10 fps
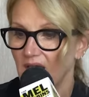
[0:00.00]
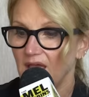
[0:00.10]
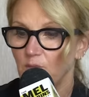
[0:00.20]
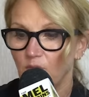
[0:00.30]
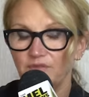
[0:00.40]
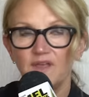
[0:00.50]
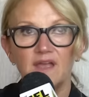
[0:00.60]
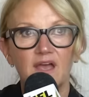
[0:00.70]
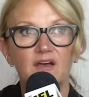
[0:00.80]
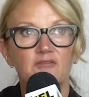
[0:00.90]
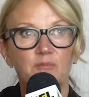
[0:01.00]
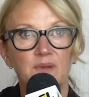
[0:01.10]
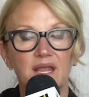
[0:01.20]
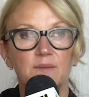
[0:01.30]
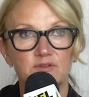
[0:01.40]
And what they have
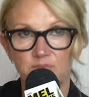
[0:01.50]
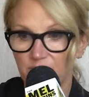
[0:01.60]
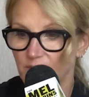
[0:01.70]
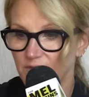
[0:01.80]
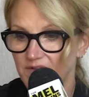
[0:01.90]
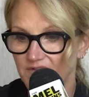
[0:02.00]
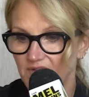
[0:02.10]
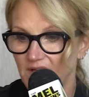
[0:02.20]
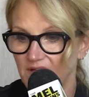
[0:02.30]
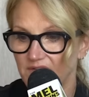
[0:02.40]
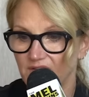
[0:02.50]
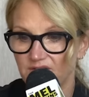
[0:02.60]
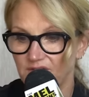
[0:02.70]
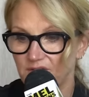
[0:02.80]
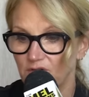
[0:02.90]
been able to prove in studies
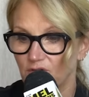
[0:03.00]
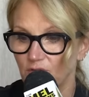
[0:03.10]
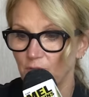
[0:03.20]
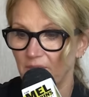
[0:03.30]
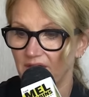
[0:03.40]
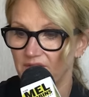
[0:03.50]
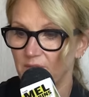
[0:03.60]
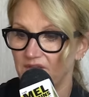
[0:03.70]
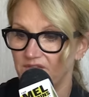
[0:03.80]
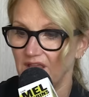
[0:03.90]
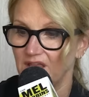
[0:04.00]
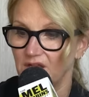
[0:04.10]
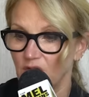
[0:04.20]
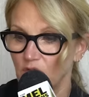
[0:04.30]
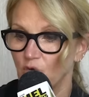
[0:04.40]
is that the neural pathways
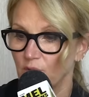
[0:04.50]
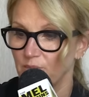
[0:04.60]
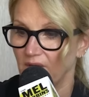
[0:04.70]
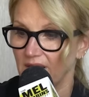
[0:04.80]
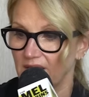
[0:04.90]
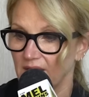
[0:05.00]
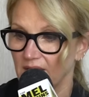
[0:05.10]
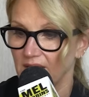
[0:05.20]
in your brain